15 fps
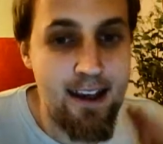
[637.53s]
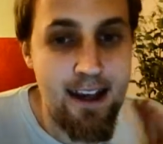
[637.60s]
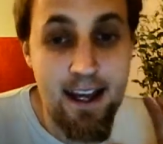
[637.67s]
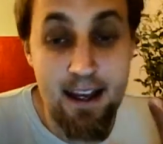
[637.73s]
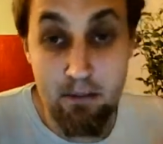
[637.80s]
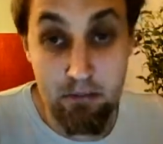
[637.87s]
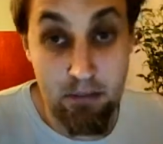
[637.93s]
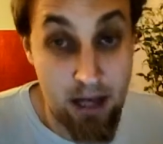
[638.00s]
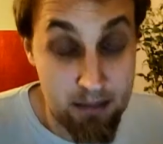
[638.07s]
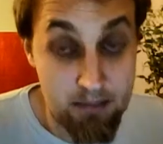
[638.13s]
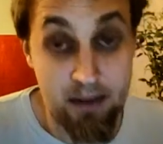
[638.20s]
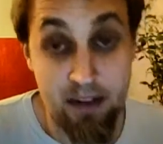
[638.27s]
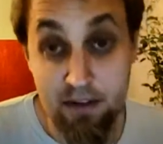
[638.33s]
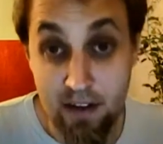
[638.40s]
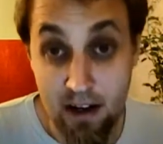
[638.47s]
it might
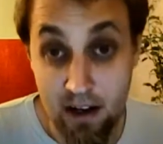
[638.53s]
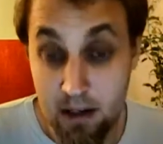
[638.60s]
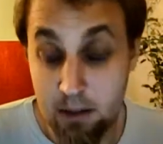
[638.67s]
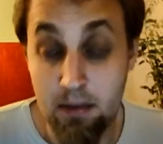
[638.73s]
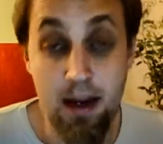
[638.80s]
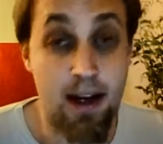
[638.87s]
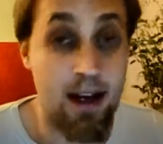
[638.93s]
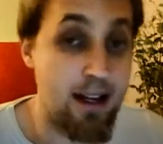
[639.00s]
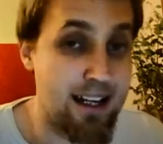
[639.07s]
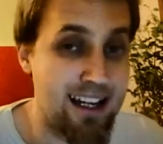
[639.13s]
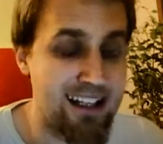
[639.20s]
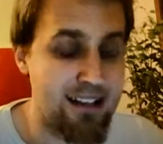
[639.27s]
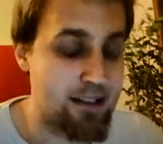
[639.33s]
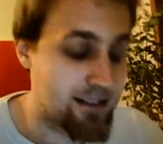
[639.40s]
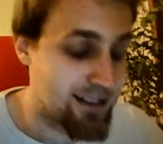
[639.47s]
be very bad,
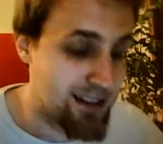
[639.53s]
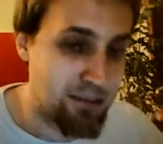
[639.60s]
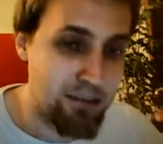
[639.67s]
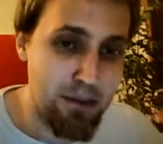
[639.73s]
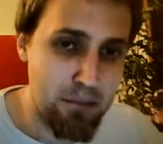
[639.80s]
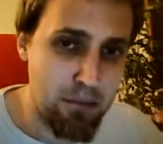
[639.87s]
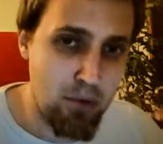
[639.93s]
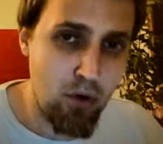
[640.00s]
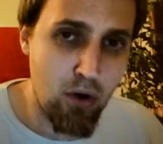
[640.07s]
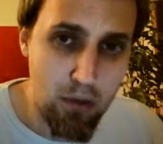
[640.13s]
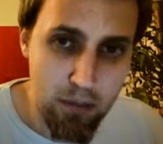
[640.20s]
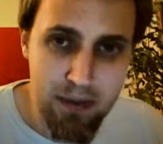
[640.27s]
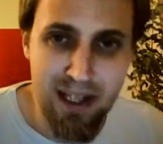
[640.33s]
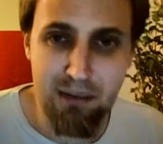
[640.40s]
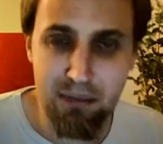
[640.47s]
and it's going to be more
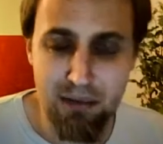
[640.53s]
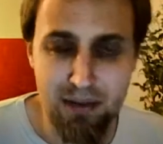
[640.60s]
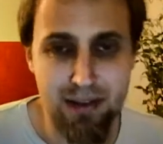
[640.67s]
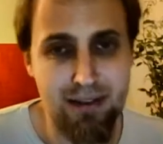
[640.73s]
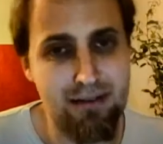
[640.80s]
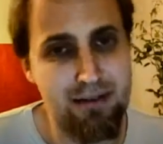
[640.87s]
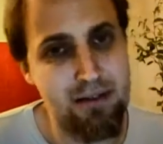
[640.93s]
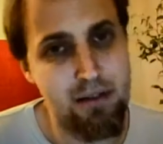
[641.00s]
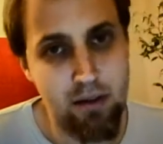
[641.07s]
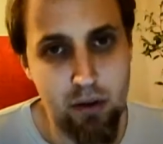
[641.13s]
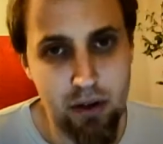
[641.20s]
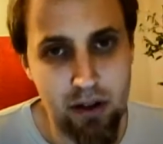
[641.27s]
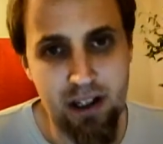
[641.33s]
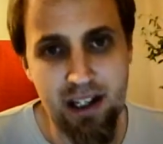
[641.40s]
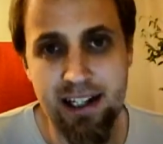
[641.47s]
people who
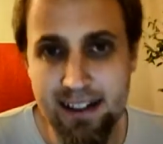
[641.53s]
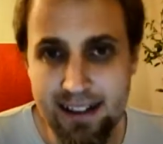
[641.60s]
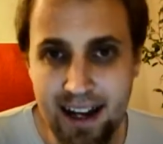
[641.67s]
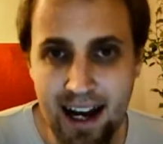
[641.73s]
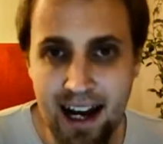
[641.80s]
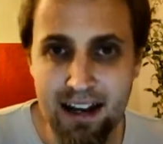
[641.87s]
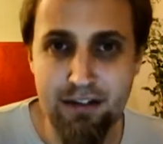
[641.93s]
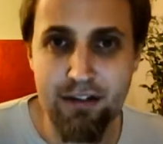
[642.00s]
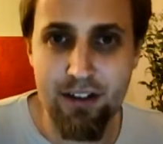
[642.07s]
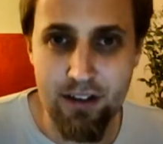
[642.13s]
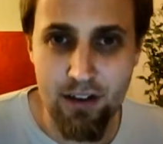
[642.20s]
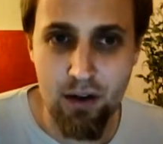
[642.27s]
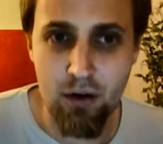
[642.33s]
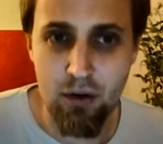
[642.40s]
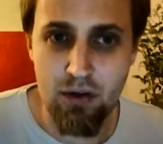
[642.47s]
are going to die for
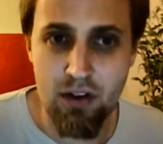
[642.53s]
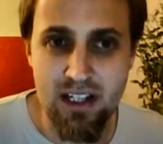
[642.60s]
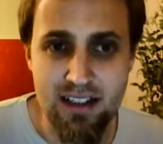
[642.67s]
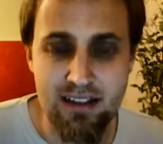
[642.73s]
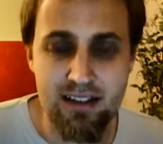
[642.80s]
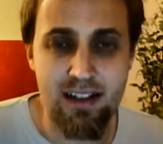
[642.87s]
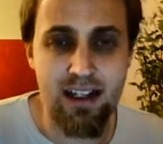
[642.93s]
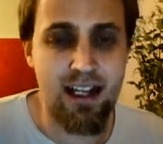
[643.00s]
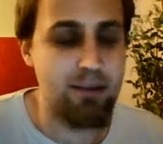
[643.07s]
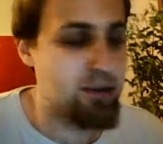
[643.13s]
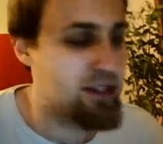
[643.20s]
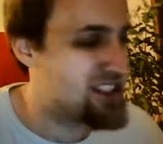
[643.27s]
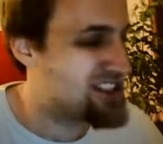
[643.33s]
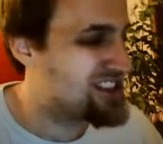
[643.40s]
no reason, and